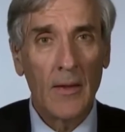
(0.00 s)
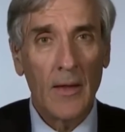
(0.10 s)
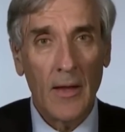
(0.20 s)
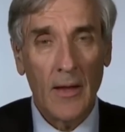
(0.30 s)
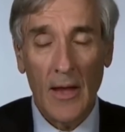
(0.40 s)

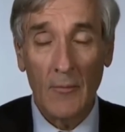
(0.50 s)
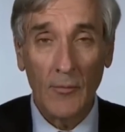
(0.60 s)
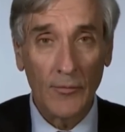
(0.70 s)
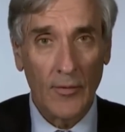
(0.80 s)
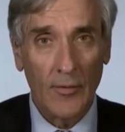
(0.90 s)
I'm
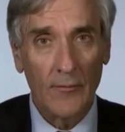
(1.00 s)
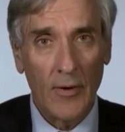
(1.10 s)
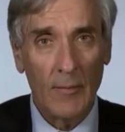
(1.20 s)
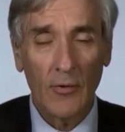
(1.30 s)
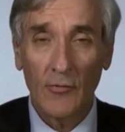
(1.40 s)
also
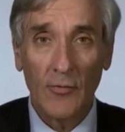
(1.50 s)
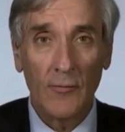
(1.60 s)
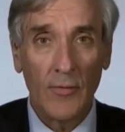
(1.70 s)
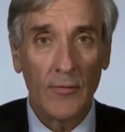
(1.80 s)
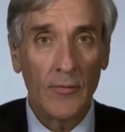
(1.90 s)
very much of the
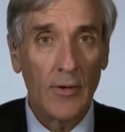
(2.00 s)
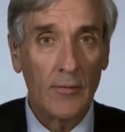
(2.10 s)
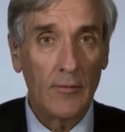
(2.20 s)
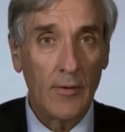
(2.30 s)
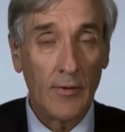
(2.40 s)
view that no
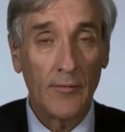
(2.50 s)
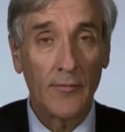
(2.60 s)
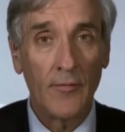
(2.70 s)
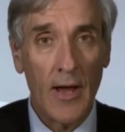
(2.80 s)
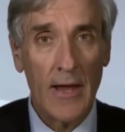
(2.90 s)
deal is
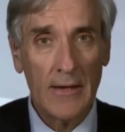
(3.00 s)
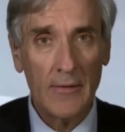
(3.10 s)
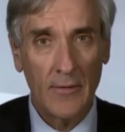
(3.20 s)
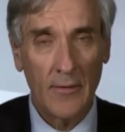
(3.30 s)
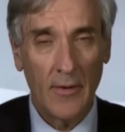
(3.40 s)
fine.
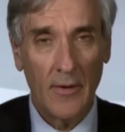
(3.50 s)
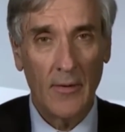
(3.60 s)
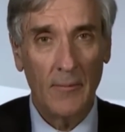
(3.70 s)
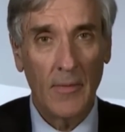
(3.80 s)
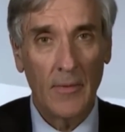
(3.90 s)

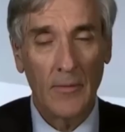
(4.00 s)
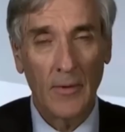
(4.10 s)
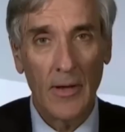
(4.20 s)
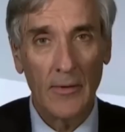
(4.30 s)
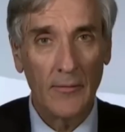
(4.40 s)
The
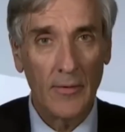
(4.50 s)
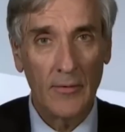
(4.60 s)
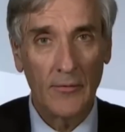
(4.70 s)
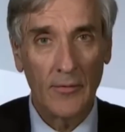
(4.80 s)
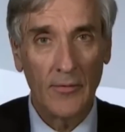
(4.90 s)
kind of
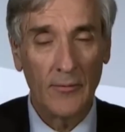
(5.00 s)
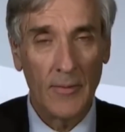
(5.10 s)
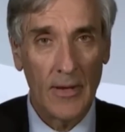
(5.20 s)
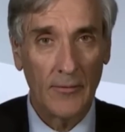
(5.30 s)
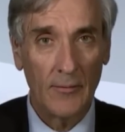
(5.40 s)
deal Theresa May
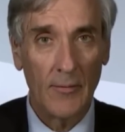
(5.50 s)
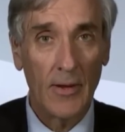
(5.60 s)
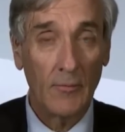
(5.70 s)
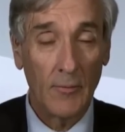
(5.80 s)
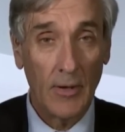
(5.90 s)
has in
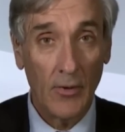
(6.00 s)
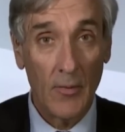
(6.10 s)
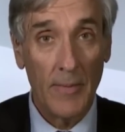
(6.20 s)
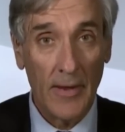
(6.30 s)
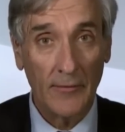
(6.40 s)
mind would be a
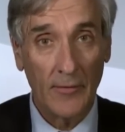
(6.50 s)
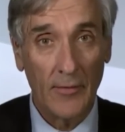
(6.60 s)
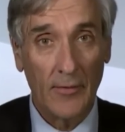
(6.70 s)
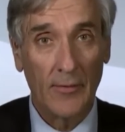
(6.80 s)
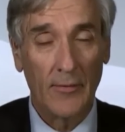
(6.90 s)
lot better,
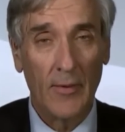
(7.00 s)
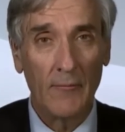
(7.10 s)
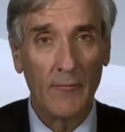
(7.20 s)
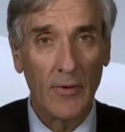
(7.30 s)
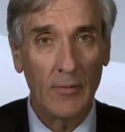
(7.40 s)
and I'm
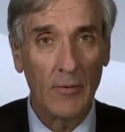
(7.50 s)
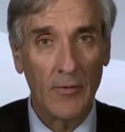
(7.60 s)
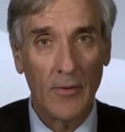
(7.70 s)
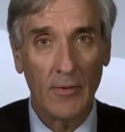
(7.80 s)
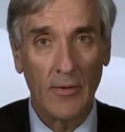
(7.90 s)
fully with
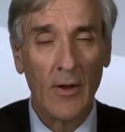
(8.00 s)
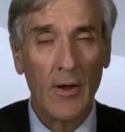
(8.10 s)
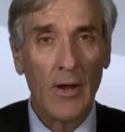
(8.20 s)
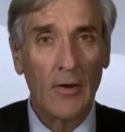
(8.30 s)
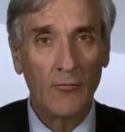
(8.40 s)
her in
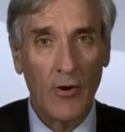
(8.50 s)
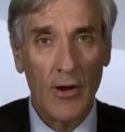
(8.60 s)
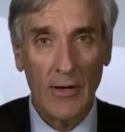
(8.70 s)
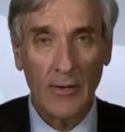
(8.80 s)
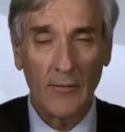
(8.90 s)

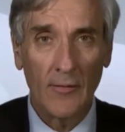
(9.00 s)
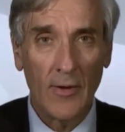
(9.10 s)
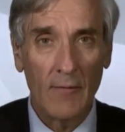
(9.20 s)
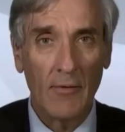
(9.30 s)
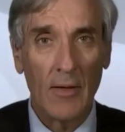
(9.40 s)
trying to
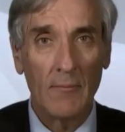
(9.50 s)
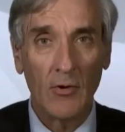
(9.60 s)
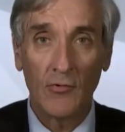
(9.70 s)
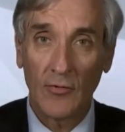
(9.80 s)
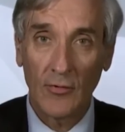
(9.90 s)
have an
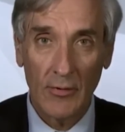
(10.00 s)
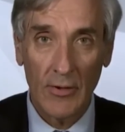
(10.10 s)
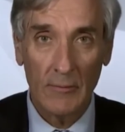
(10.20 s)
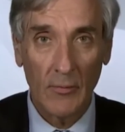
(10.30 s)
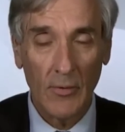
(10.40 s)
ambitious
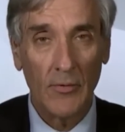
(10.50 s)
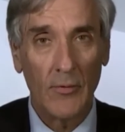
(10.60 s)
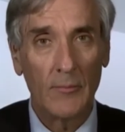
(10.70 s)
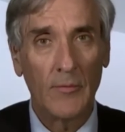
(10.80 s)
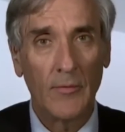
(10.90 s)
agreement with
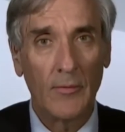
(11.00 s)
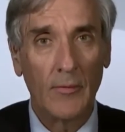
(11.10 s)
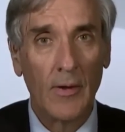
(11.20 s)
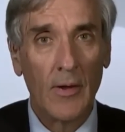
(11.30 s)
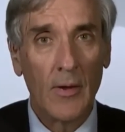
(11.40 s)
them to
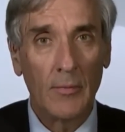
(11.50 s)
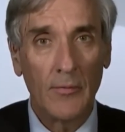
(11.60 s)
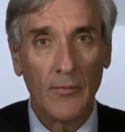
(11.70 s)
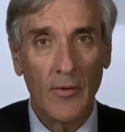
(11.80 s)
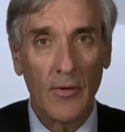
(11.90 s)

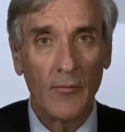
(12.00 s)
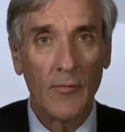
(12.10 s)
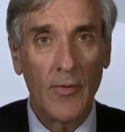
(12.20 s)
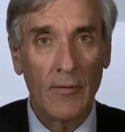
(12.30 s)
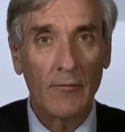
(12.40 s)
preserve all
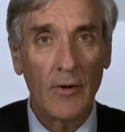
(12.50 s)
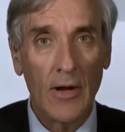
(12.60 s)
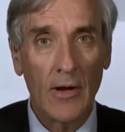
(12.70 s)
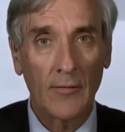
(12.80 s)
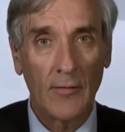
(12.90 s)
that free
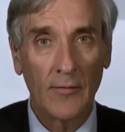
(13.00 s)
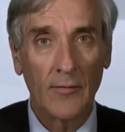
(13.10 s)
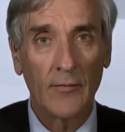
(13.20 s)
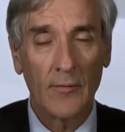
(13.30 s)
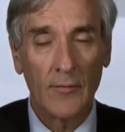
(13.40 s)

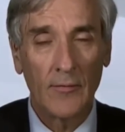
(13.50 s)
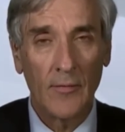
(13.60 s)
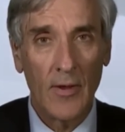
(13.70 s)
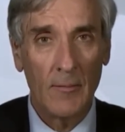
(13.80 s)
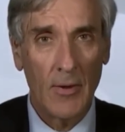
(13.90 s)
access to
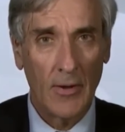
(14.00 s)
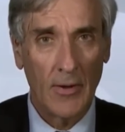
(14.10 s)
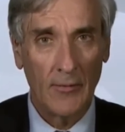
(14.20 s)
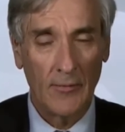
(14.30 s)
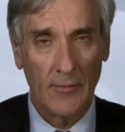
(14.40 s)
their
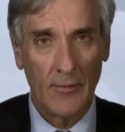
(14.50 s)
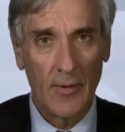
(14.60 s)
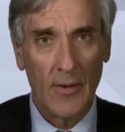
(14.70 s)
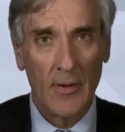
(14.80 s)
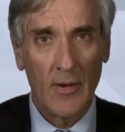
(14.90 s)
market and
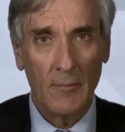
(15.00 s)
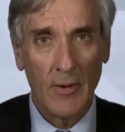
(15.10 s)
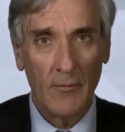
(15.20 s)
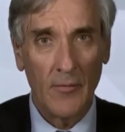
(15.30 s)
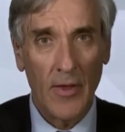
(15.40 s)

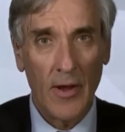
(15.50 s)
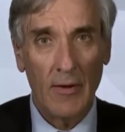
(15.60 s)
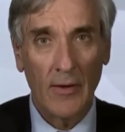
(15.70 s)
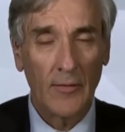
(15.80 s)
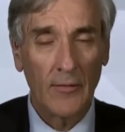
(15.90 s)
above all their
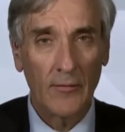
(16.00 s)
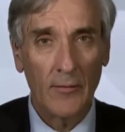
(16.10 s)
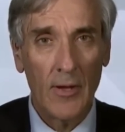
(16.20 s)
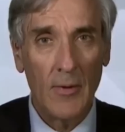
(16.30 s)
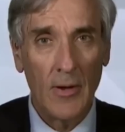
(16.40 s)
access to
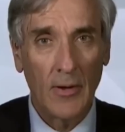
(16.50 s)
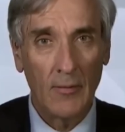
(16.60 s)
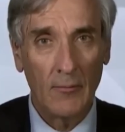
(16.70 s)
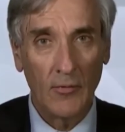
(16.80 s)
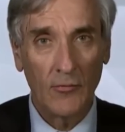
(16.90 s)
our
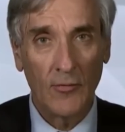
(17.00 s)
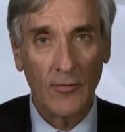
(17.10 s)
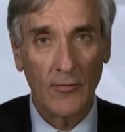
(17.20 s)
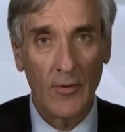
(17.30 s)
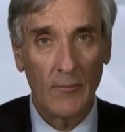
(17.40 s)
market, which does
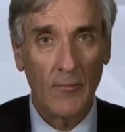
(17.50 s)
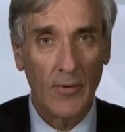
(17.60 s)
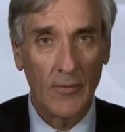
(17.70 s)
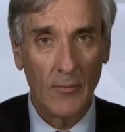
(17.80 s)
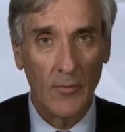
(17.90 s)
them
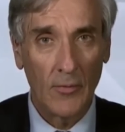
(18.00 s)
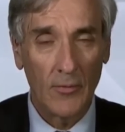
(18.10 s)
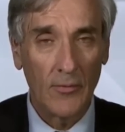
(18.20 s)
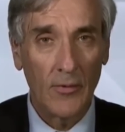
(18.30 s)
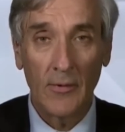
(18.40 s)
rather more
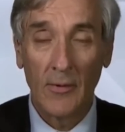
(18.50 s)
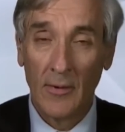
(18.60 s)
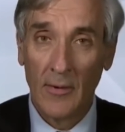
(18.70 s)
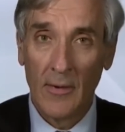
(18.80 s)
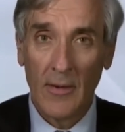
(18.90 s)
good than
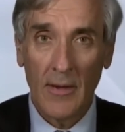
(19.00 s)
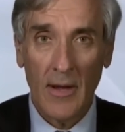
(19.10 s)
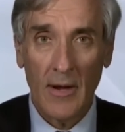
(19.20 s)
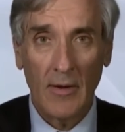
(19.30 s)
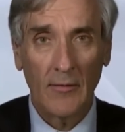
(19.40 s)

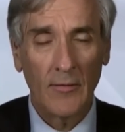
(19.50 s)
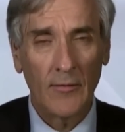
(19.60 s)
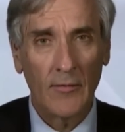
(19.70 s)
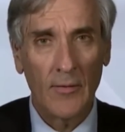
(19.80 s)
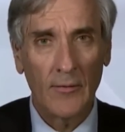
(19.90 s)
our access
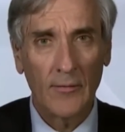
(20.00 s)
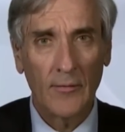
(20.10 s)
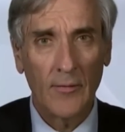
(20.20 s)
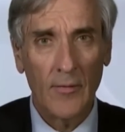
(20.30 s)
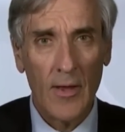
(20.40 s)
does
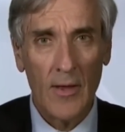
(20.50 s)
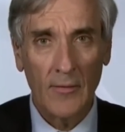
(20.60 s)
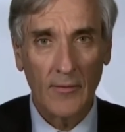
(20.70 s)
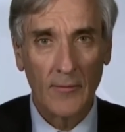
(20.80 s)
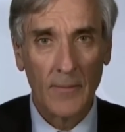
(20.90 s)
to theirs.